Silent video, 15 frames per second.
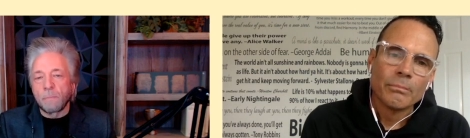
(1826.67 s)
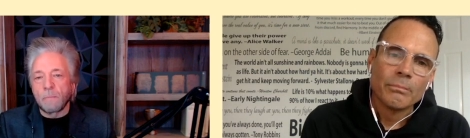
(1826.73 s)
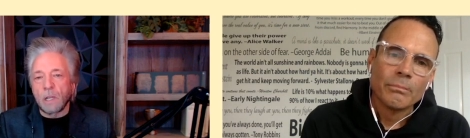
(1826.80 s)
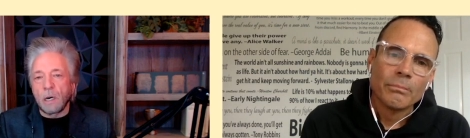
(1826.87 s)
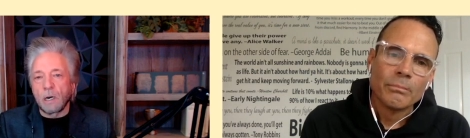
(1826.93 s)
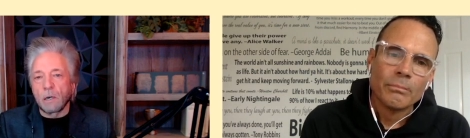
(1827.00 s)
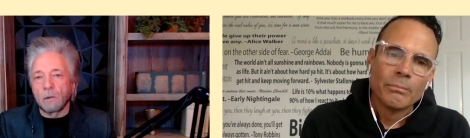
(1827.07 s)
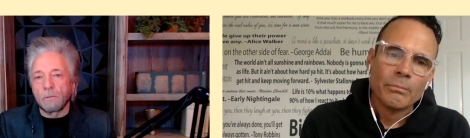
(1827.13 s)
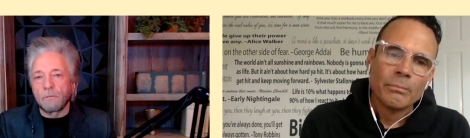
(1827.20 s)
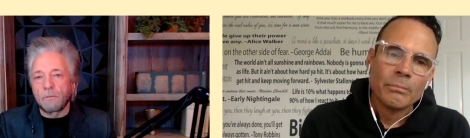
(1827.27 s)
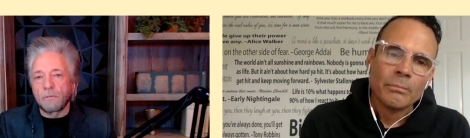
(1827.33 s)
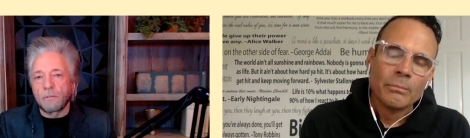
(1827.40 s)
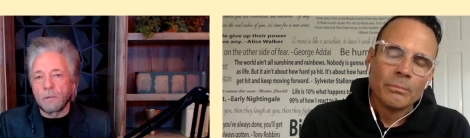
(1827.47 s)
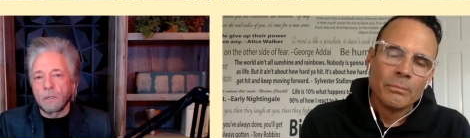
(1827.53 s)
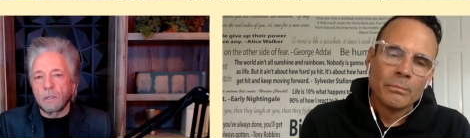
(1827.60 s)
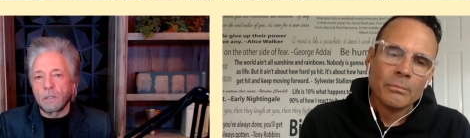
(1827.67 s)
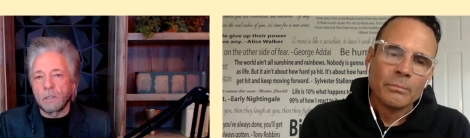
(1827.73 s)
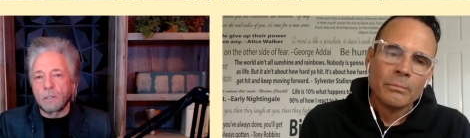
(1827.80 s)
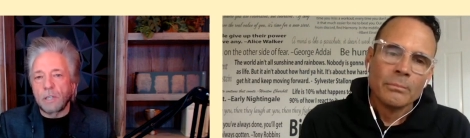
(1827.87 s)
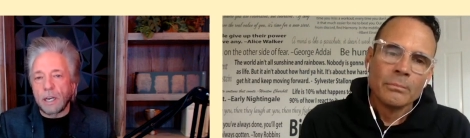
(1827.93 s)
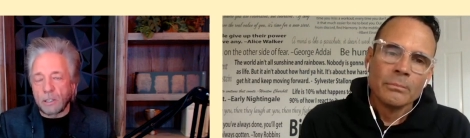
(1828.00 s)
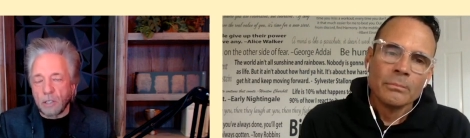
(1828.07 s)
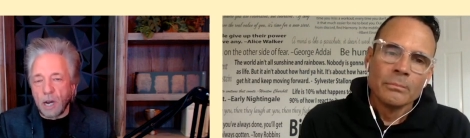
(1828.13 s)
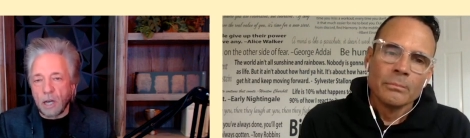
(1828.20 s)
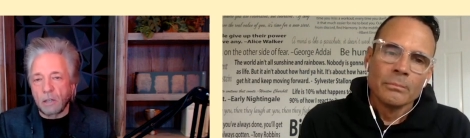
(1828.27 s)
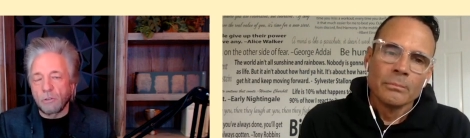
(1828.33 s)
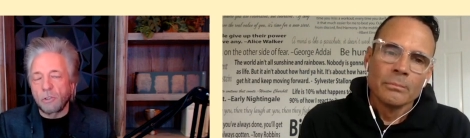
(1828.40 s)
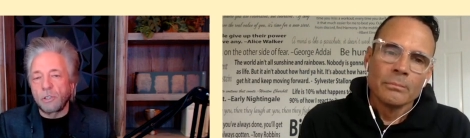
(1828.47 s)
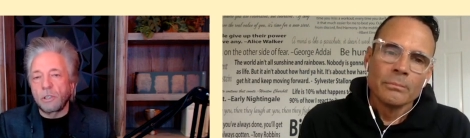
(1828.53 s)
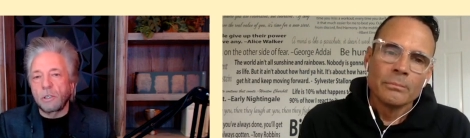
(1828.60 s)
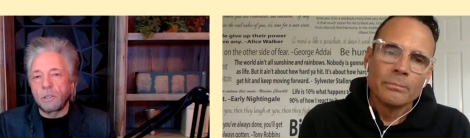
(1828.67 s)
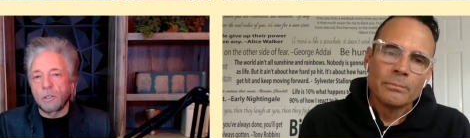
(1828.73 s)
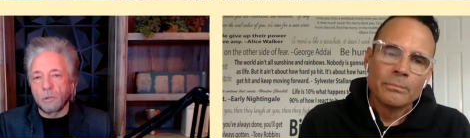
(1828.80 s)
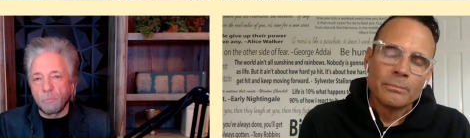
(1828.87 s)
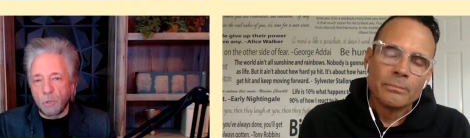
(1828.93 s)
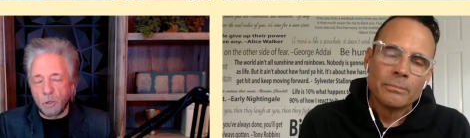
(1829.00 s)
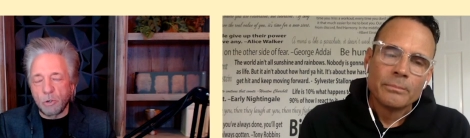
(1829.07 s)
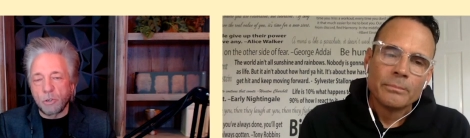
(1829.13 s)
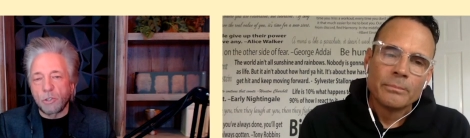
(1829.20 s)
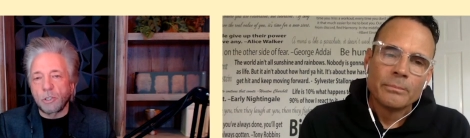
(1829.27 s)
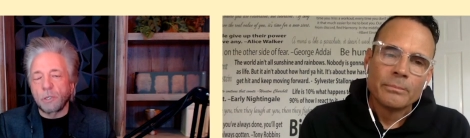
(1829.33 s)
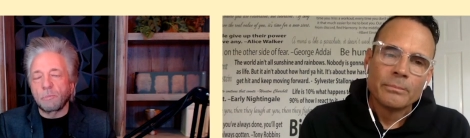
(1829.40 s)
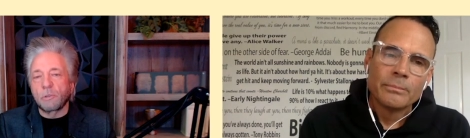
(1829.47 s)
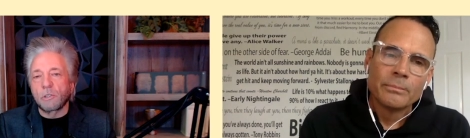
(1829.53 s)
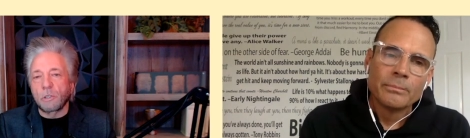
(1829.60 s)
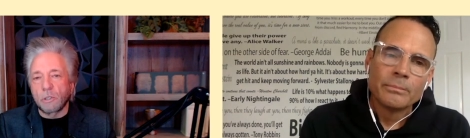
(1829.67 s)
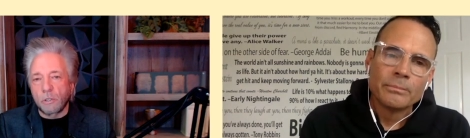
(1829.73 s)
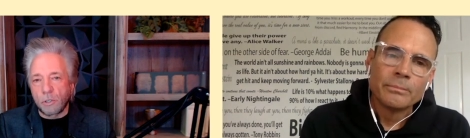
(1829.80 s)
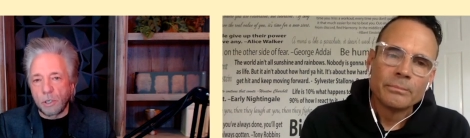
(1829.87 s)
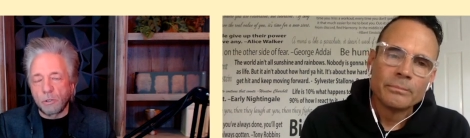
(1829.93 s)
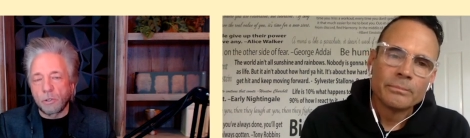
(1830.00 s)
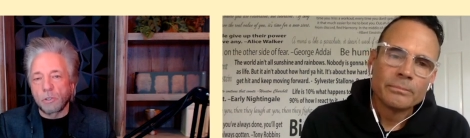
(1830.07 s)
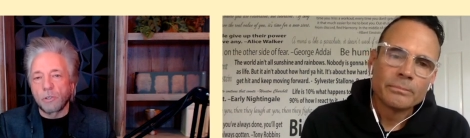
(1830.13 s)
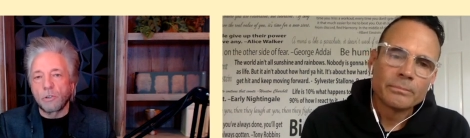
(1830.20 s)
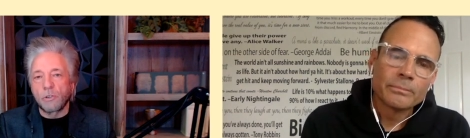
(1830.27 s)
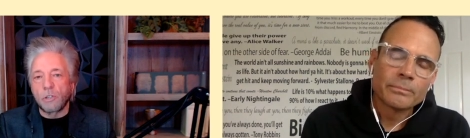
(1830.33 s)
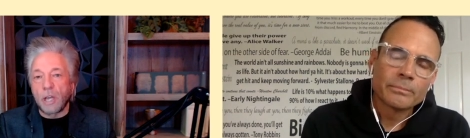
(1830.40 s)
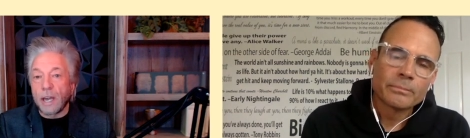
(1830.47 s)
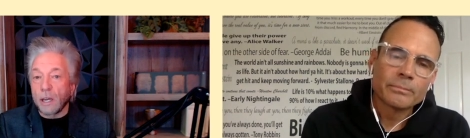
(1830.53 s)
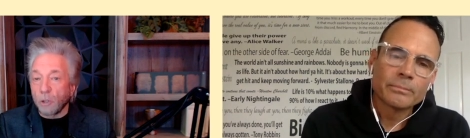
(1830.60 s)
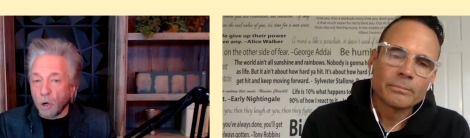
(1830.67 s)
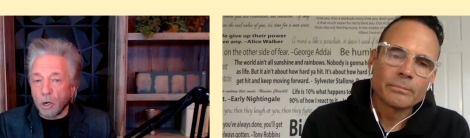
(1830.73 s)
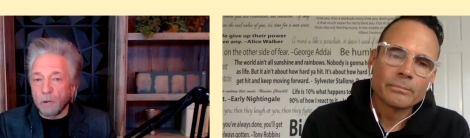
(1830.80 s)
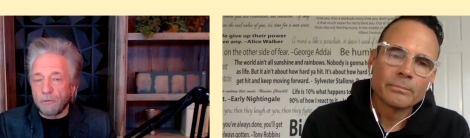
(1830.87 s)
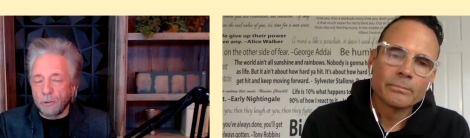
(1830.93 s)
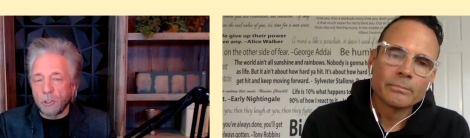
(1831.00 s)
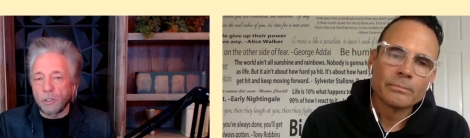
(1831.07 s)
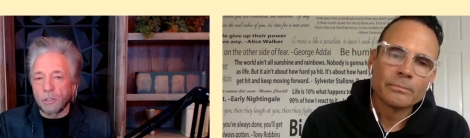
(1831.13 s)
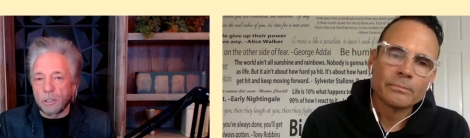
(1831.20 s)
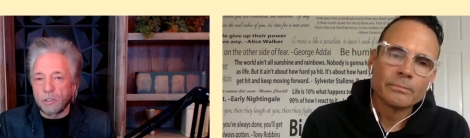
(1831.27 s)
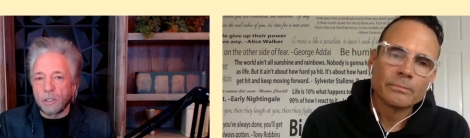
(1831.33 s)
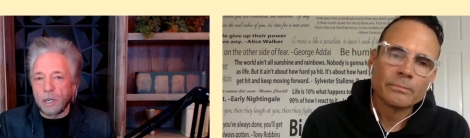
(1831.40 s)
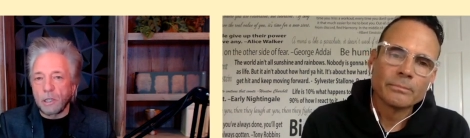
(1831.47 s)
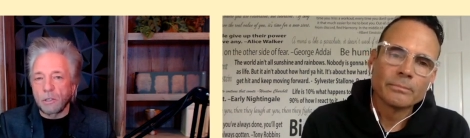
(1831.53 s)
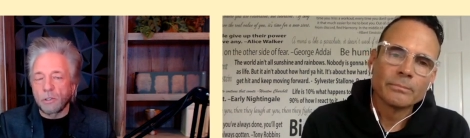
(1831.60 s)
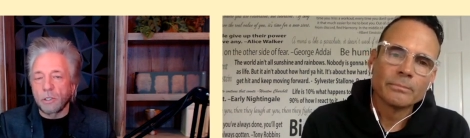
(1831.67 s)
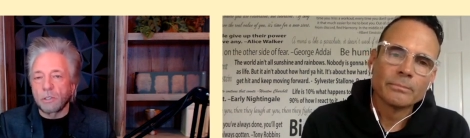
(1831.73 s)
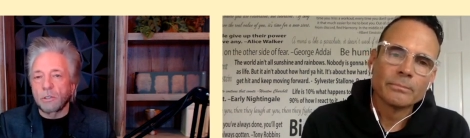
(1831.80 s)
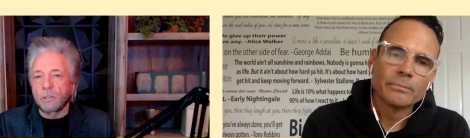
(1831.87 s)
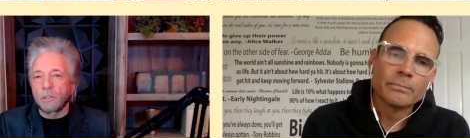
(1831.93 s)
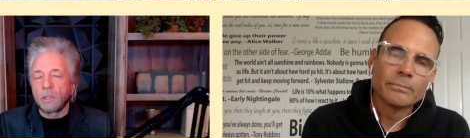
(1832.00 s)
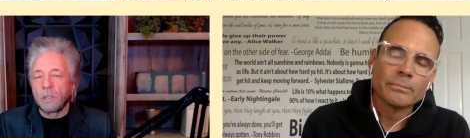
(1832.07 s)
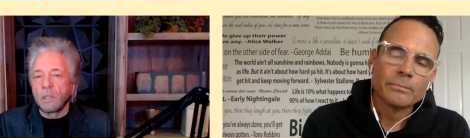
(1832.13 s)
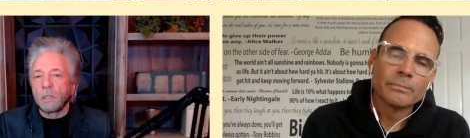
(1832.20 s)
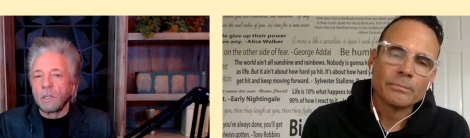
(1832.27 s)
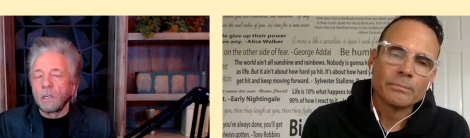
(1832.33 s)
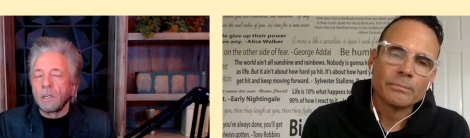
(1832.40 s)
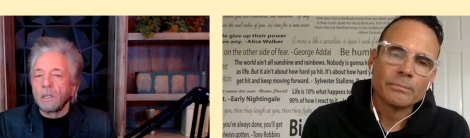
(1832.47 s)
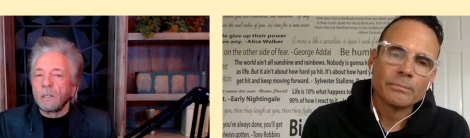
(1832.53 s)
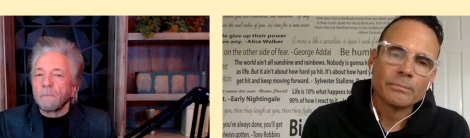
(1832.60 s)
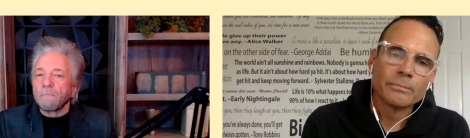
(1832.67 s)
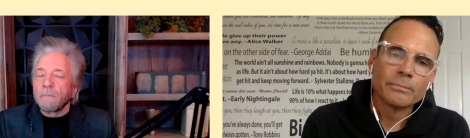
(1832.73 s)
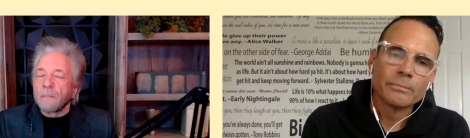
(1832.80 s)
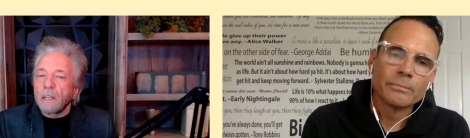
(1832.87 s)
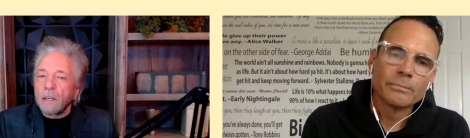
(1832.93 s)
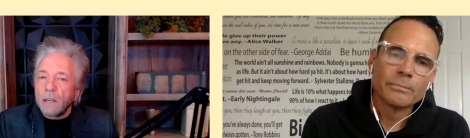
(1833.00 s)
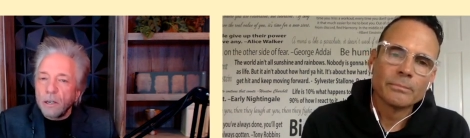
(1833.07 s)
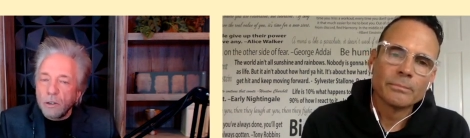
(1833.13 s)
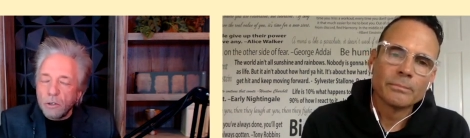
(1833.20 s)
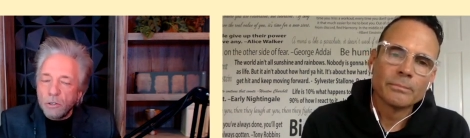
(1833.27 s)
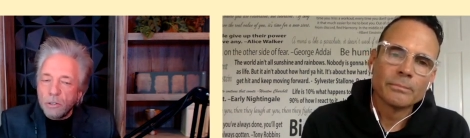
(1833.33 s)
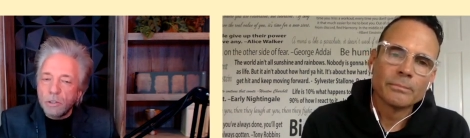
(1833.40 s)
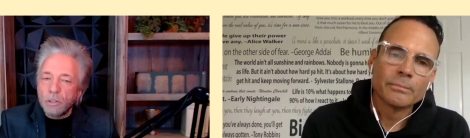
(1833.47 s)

Speaker 1: of technology, computer chips, sensors, and artificial intelligence. Here's,